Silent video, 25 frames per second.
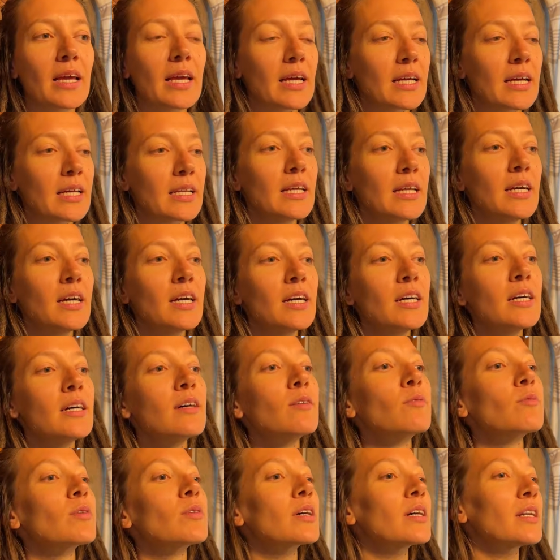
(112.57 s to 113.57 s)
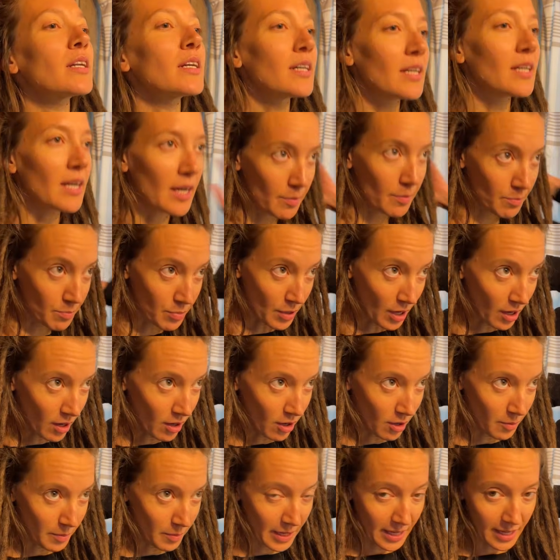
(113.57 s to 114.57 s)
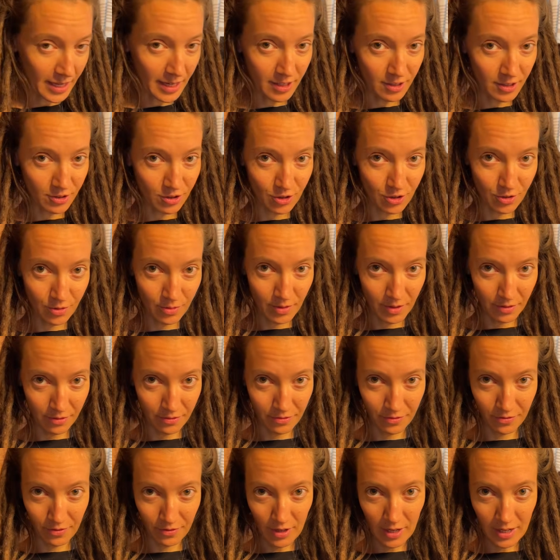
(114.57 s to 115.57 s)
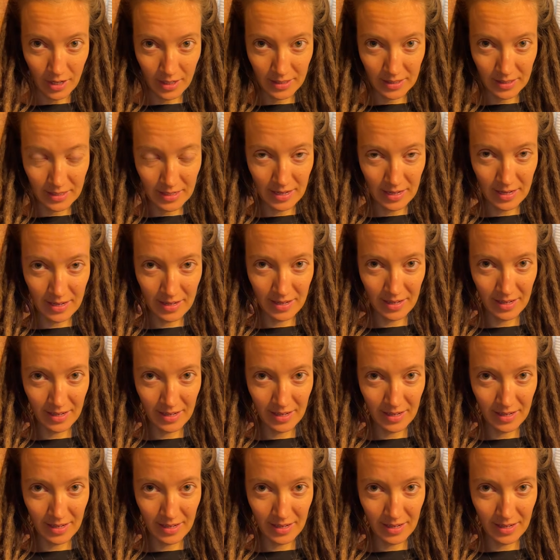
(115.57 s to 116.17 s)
And I brought all my hair to the front.